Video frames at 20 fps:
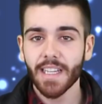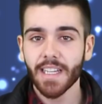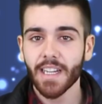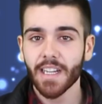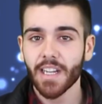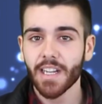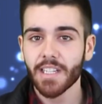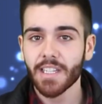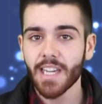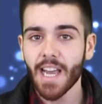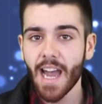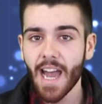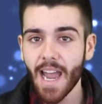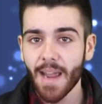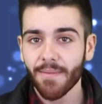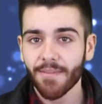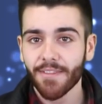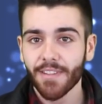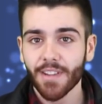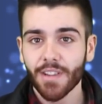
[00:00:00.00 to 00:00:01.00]
like a good
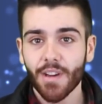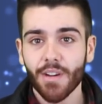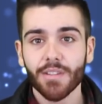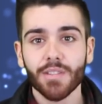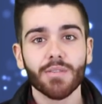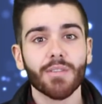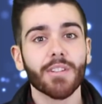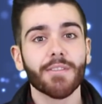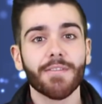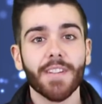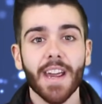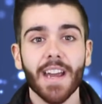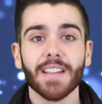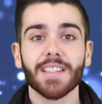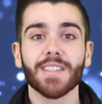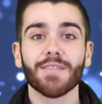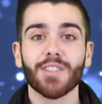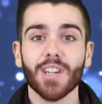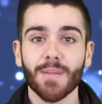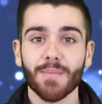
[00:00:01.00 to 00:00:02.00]
time for those who are
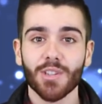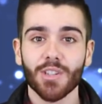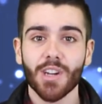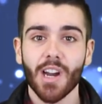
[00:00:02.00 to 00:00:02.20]
fans of James